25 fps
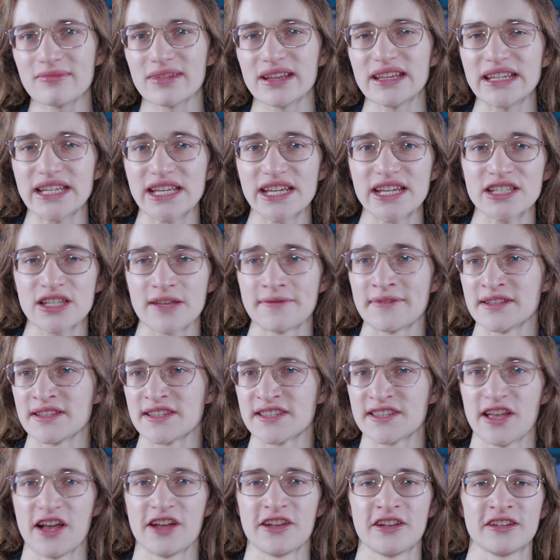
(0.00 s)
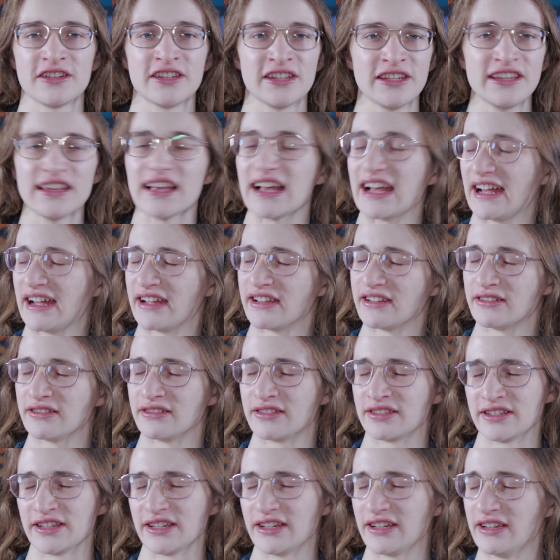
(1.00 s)
many years of uncertainty
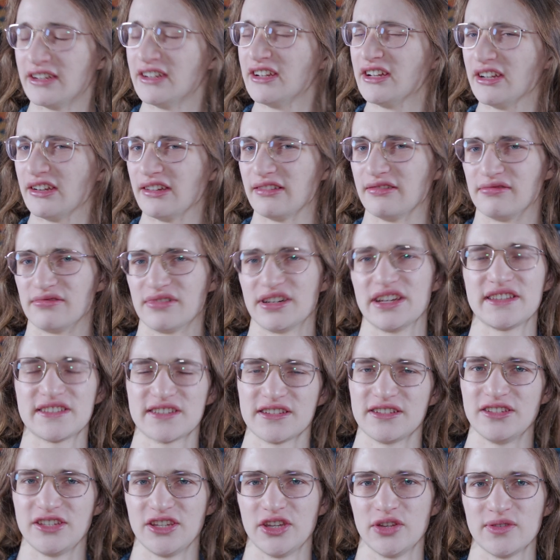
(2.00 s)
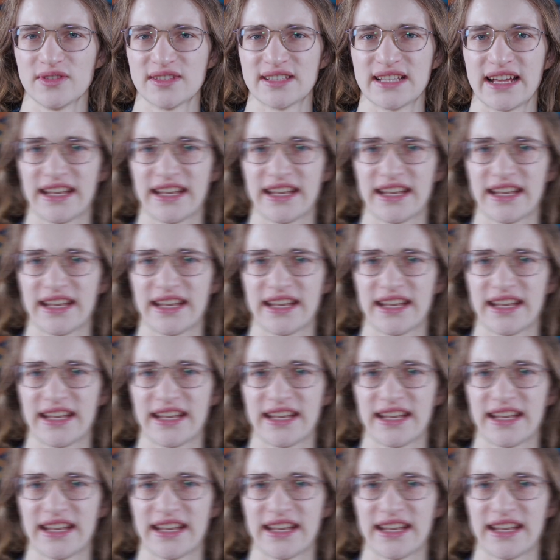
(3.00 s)
and recent news